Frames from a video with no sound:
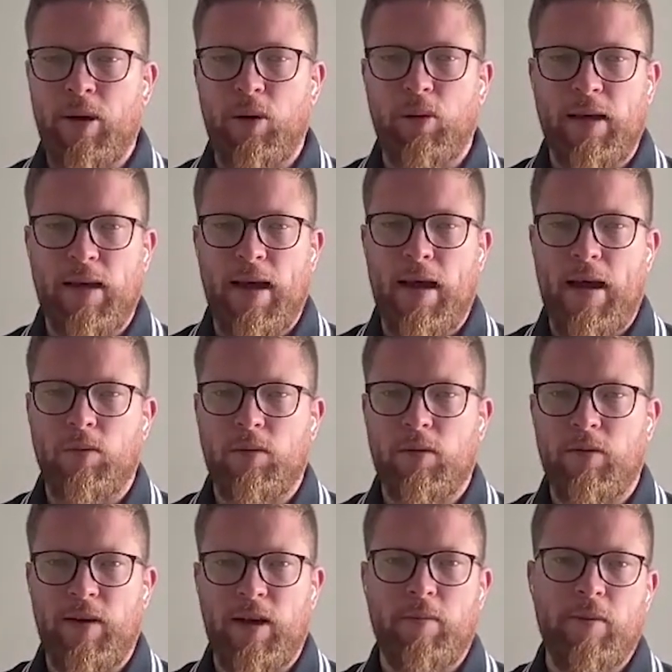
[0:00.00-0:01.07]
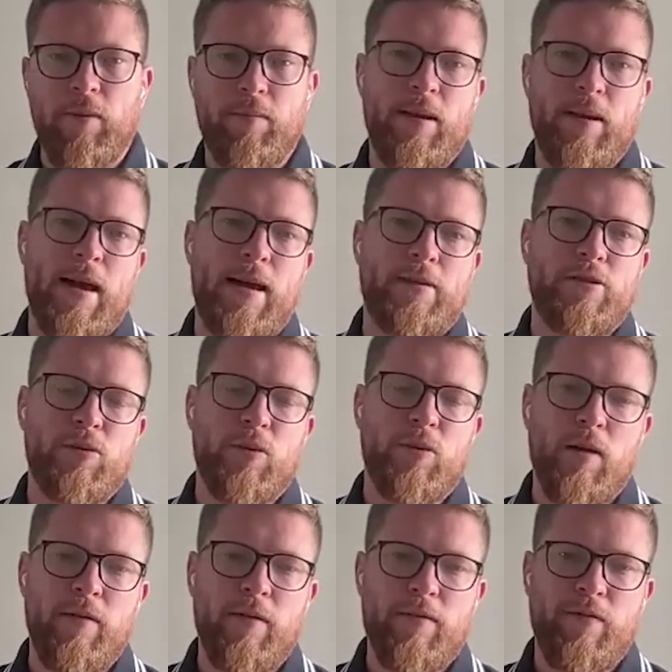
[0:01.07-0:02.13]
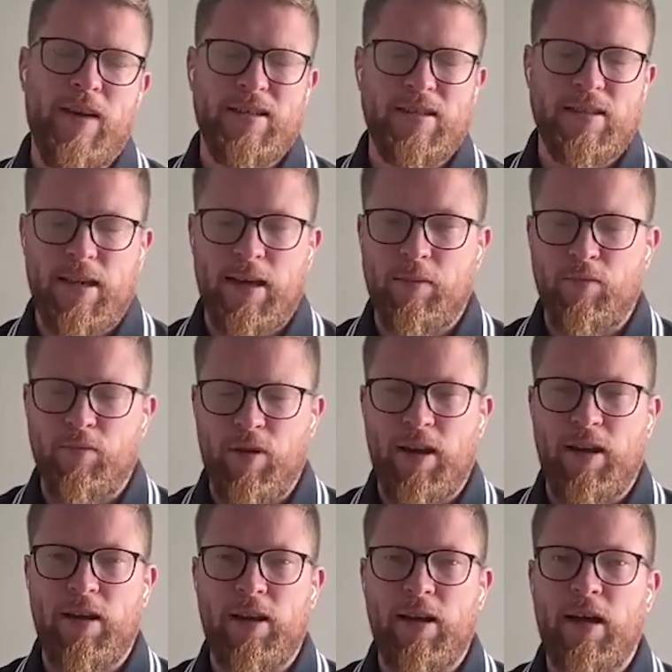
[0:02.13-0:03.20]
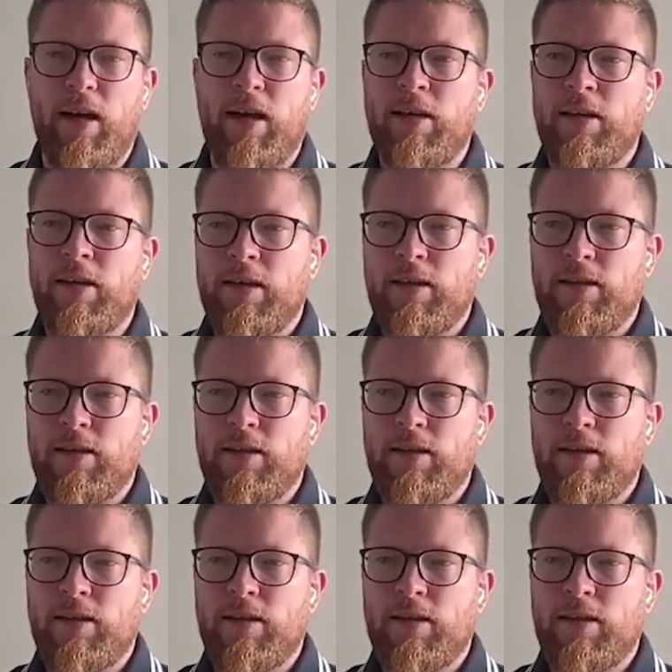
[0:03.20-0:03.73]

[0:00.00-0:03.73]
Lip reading: building out development plans, you are investing in regular,